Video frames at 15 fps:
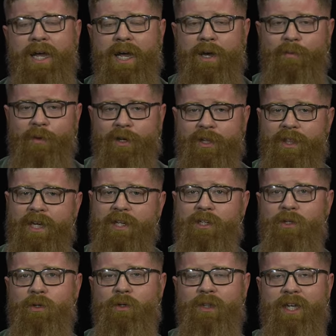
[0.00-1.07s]
And what do they
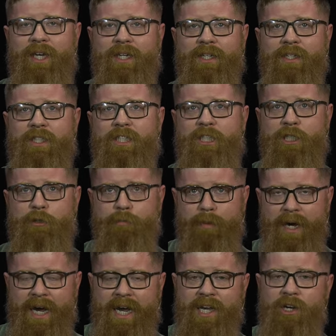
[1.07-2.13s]
do? They
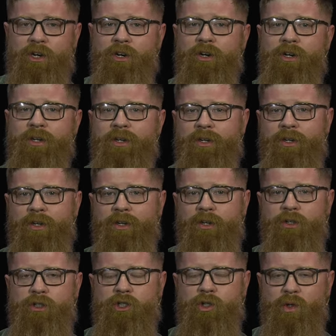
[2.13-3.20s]
conspire
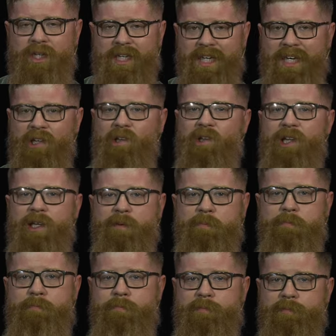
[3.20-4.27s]
to kill
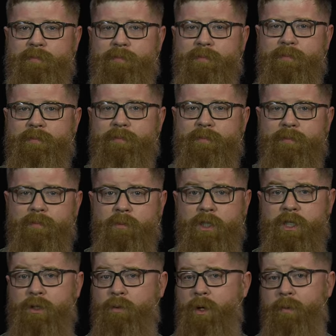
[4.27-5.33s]
him,
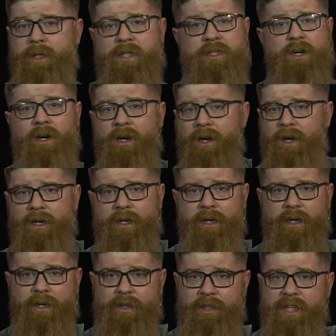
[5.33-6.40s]
which is what we saw
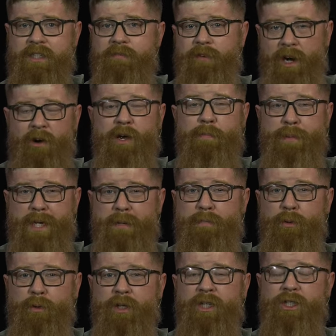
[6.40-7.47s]
these very
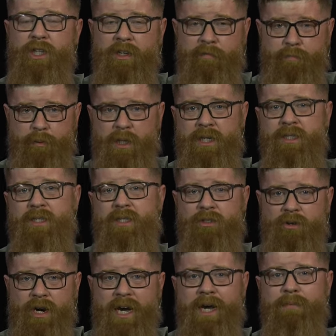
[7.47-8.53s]
people the chief priests, the
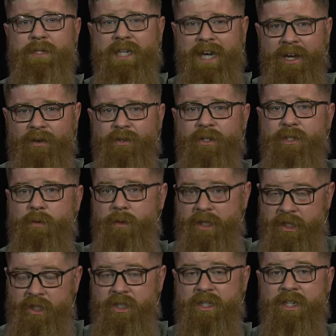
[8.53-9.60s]
scribes, the elders, the
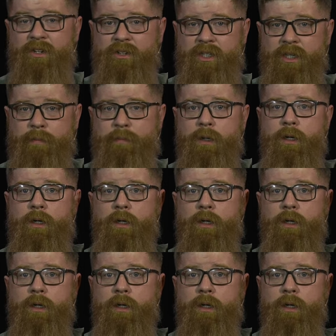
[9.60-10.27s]
religious leadership